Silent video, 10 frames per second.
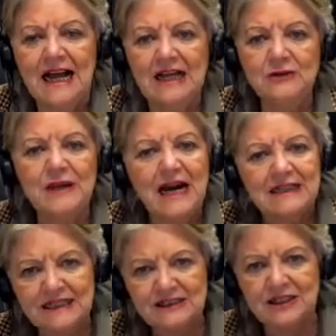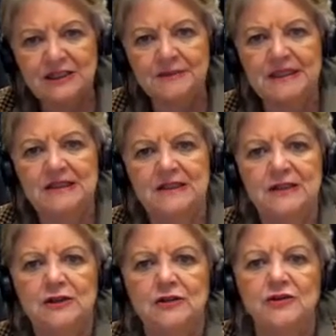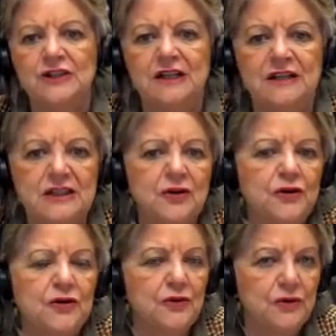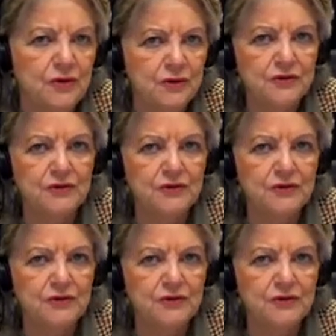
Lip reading: And we are determined to see this through